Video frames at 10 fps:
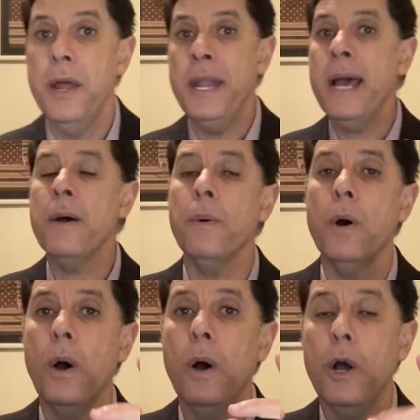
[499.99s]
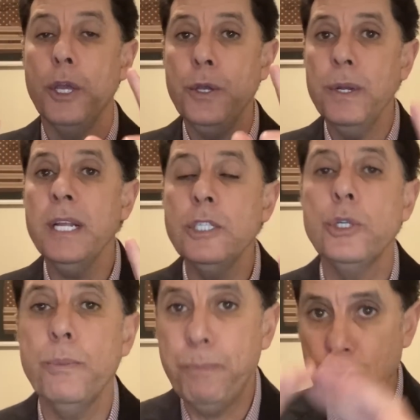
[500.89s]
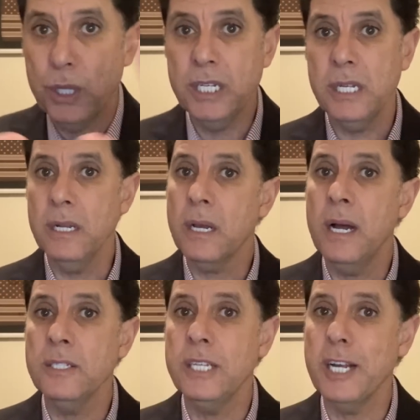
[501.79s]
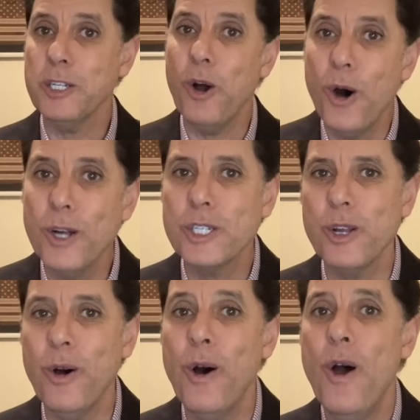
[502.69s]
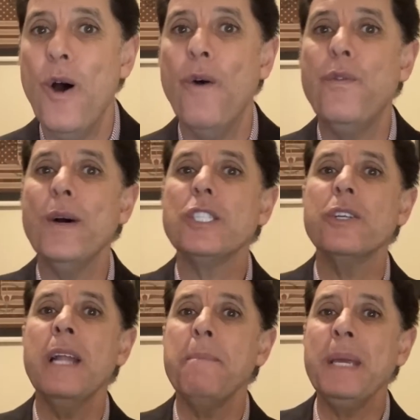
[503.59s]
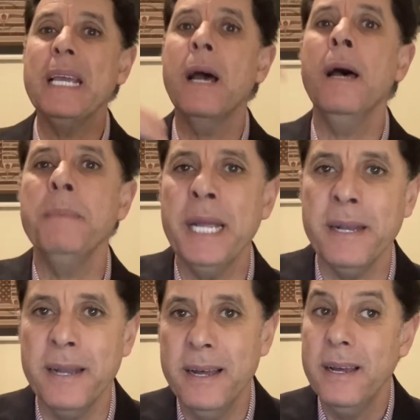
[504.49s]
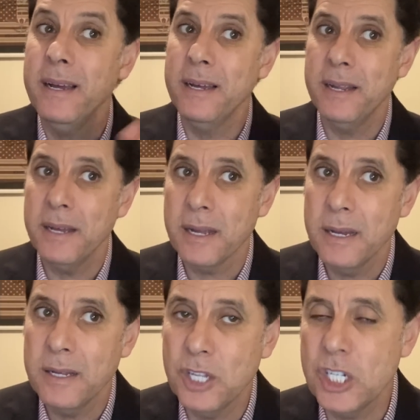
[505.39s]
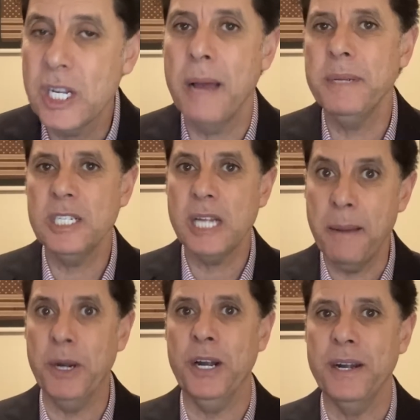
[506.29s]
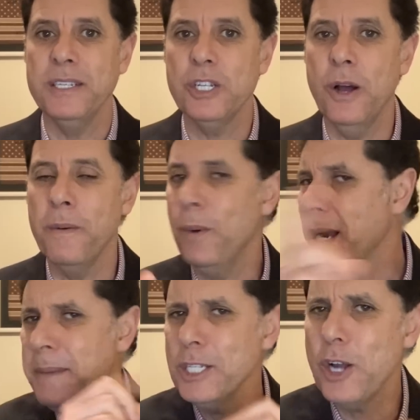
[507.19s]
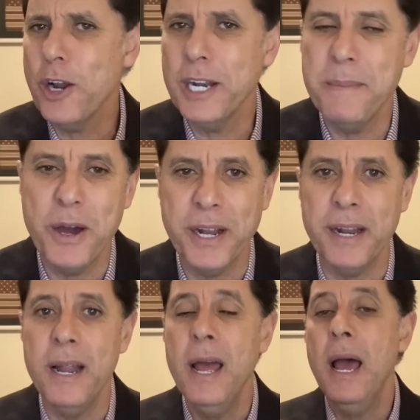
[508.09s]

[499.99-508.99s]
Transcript: Now, you need to put this in a context also of what's going to be coming this coming summer. So what am I talking about here?